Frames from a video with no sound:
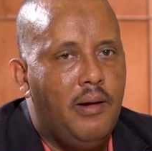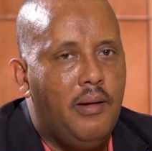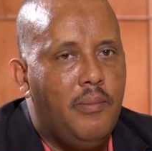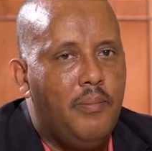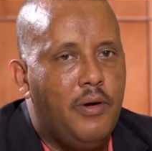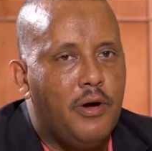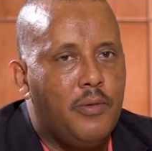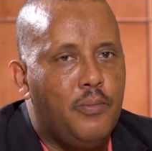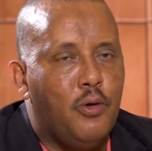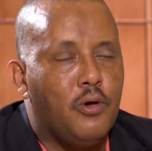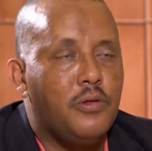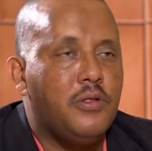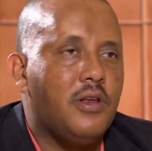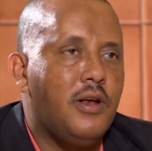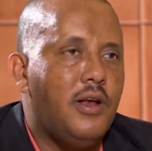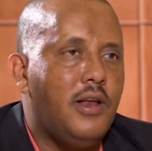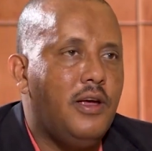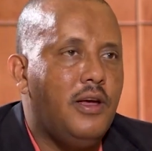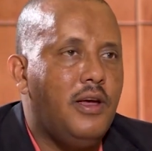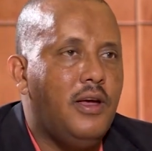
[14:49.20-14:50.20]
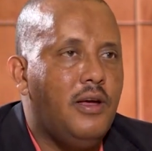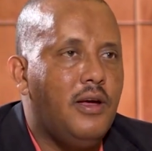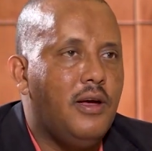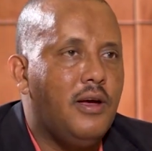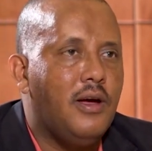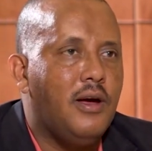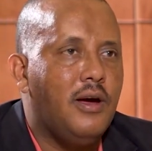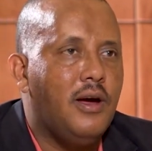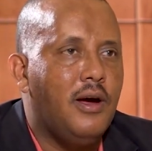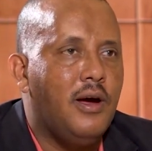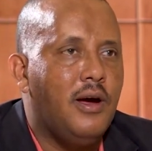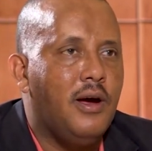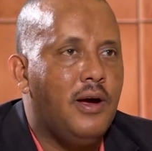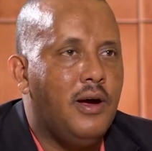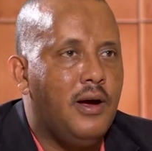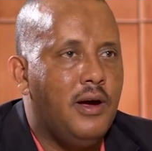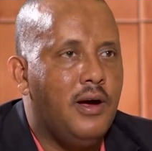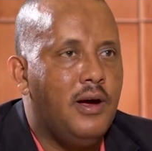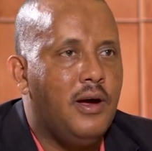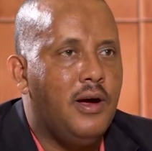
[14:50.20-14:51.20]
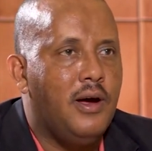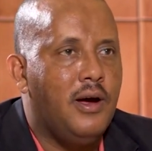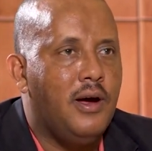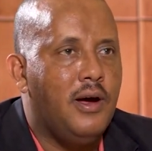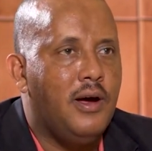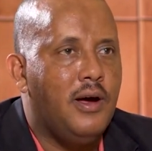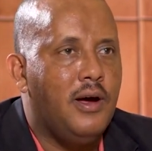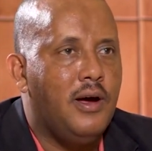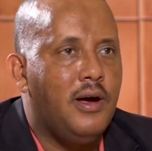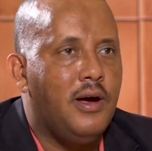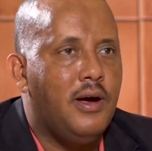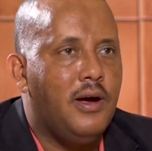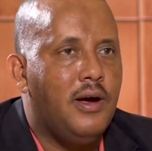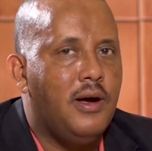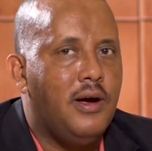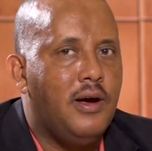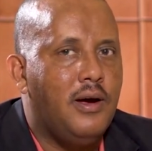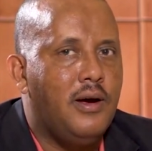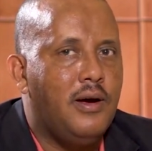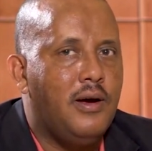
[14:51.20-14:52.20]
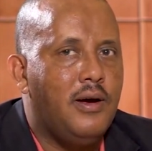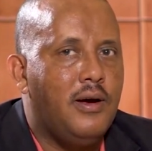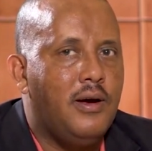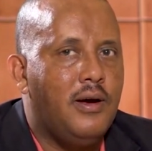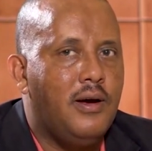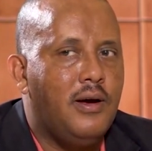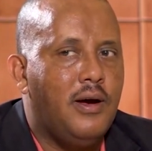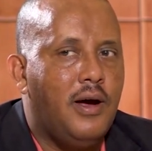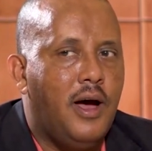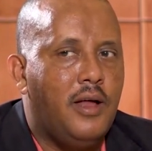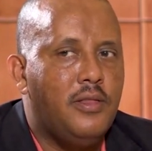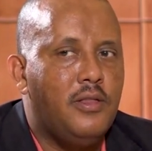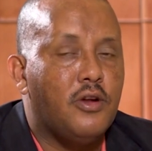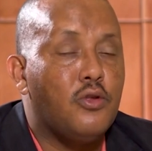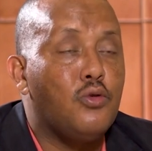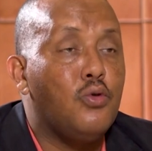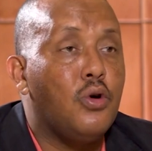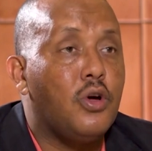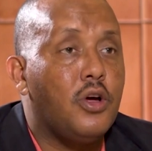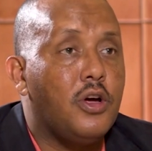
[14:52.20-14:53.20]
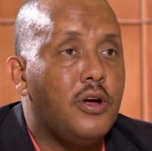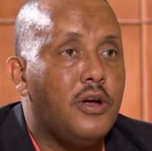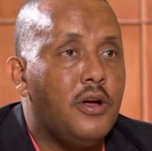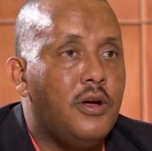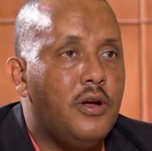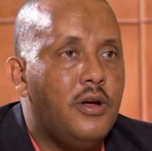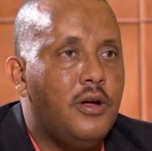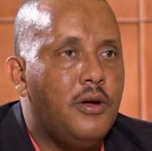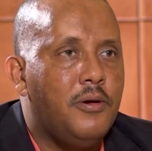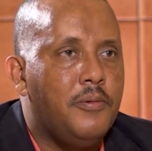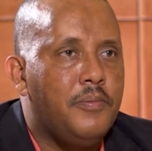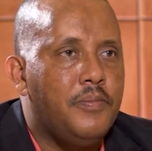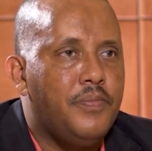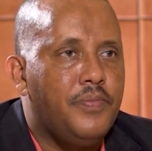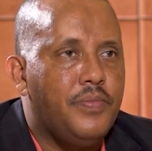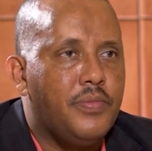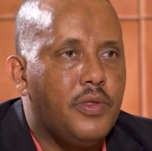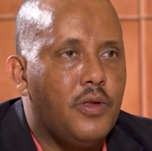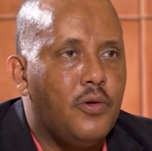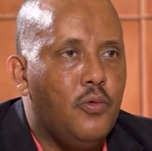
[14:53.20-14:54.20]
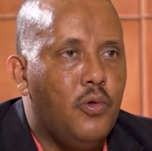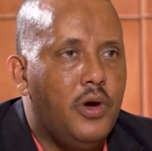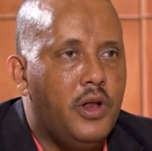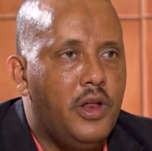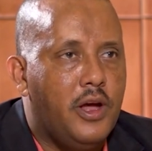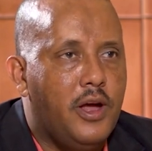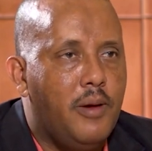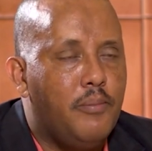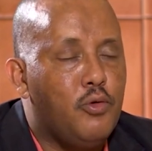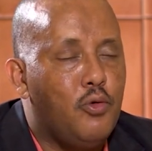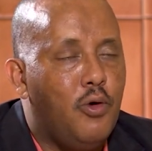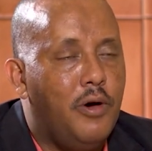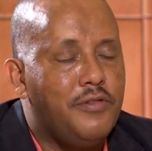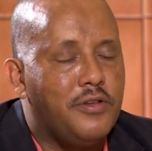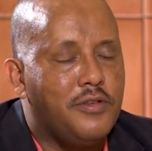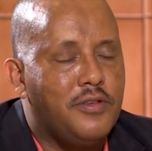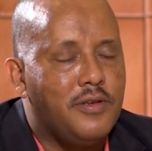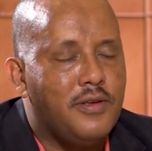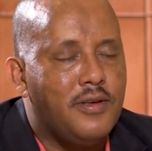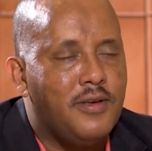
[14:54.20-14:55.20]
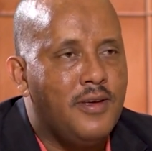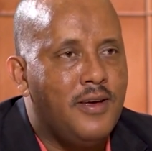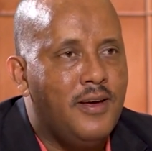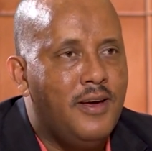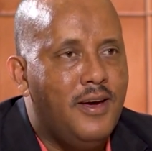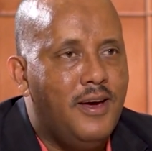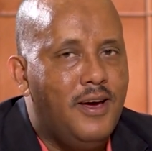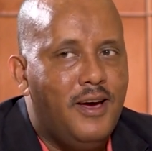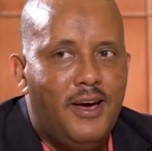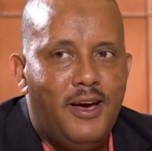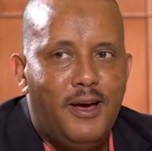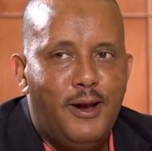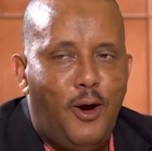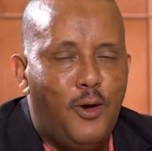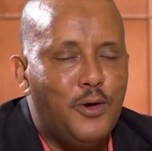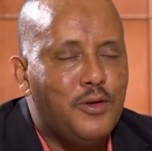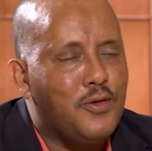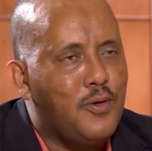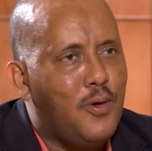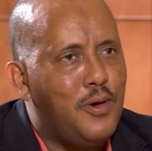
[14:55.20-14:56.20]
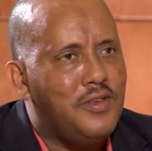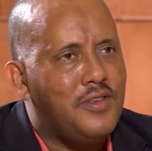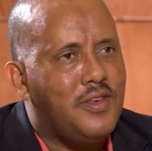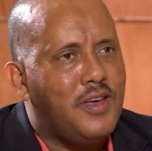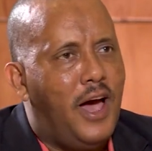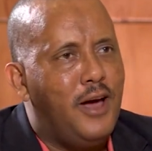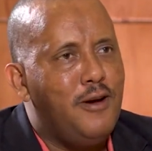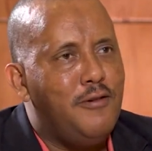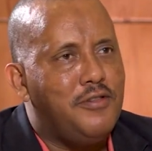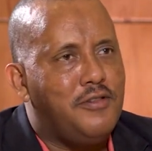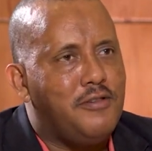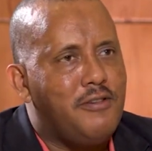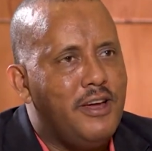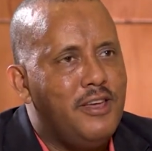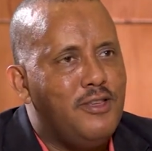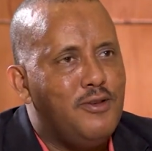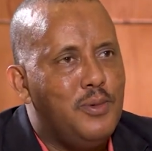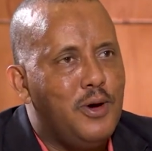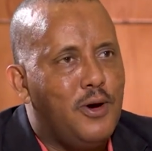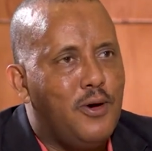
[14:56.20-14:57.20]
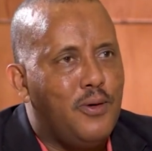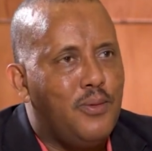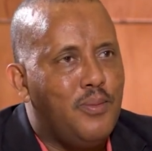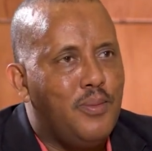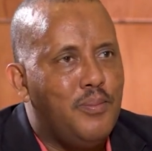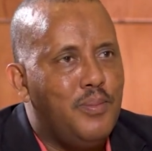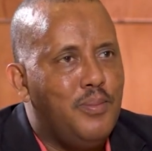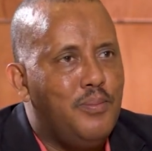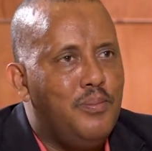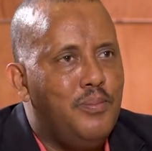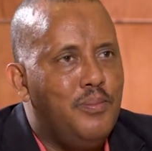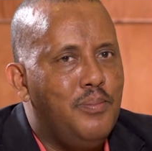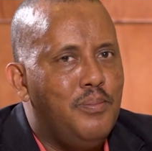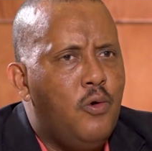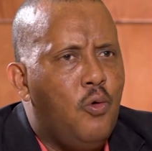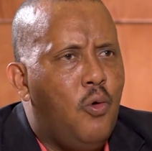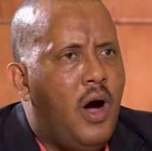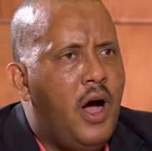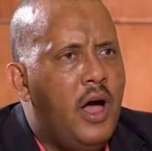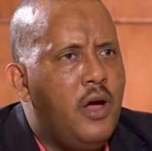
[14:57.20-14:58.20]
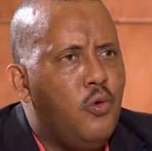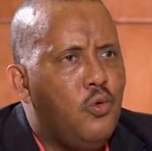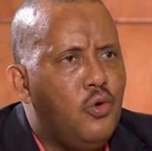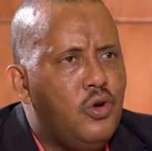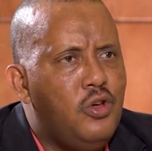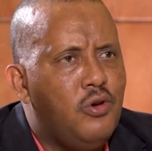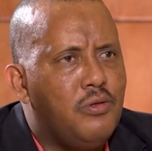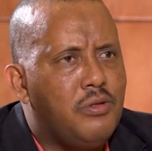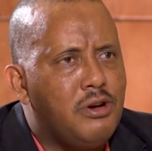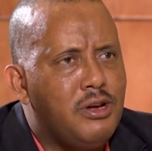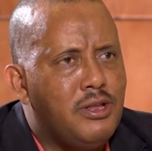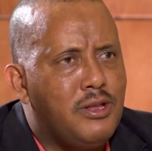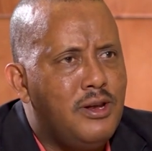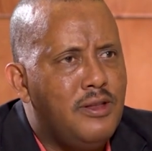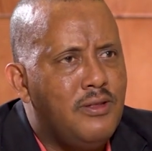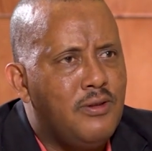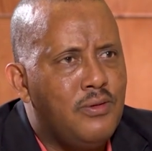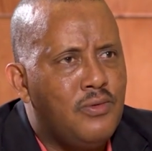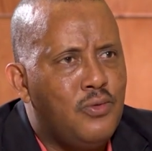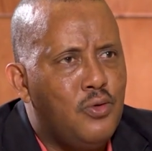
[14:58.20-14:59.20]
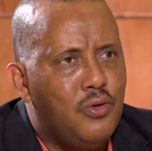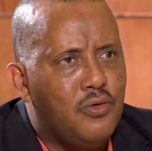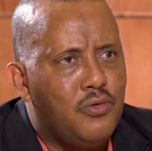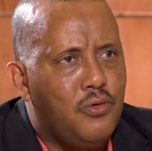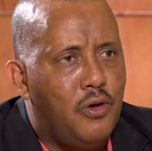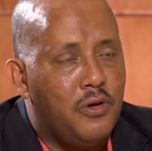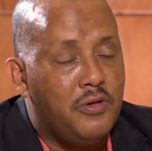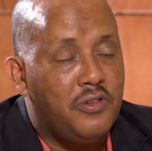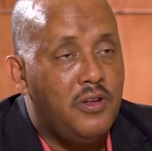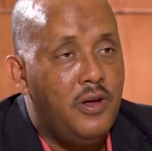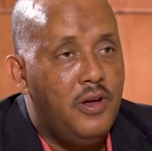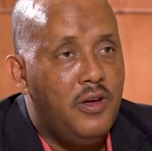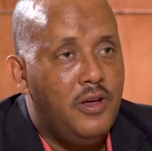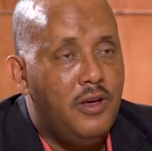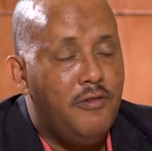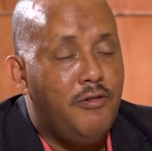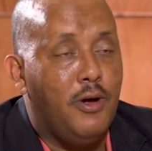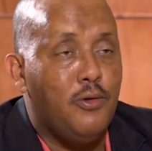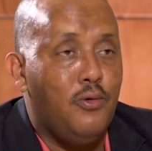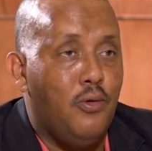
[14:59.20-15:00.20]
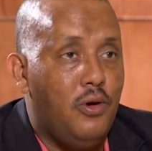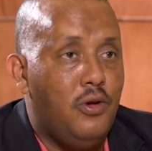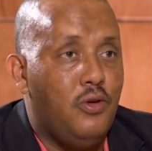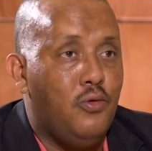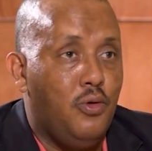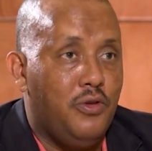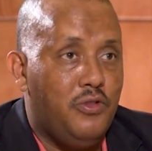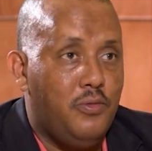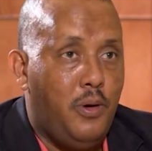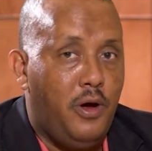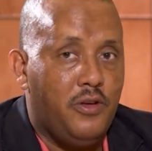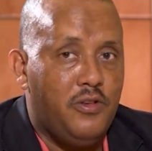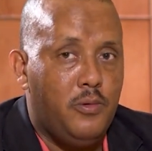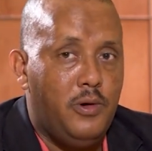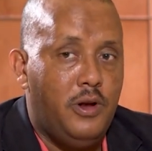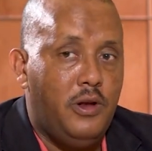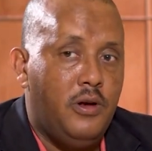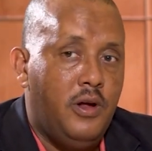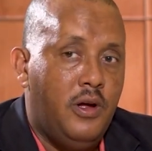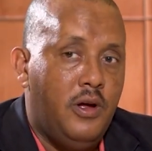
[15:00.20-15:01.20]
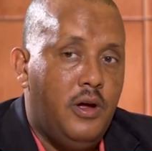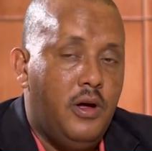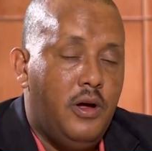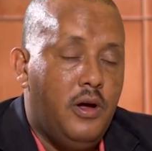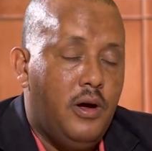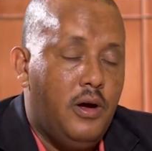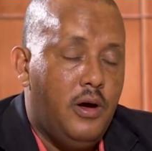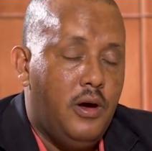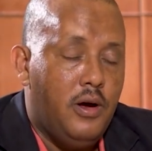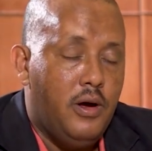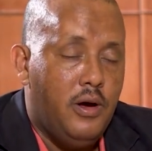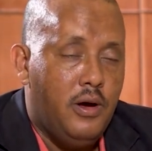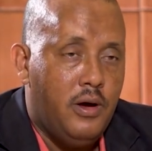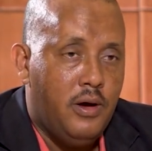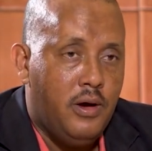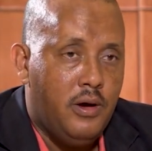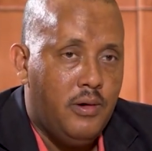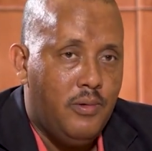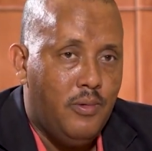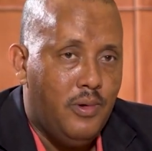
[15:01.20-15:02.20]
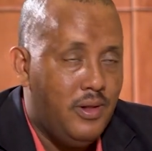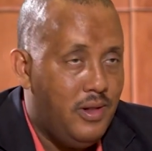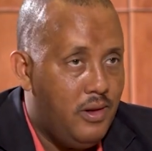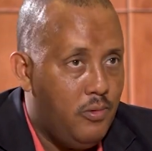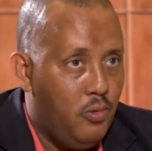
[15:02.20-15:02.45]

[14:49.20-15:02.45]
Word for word: purportedly uh, undertook when he came to office. Now it's, it's kind of strange because why would you threaten to use force if at all it was possible? Uh, will,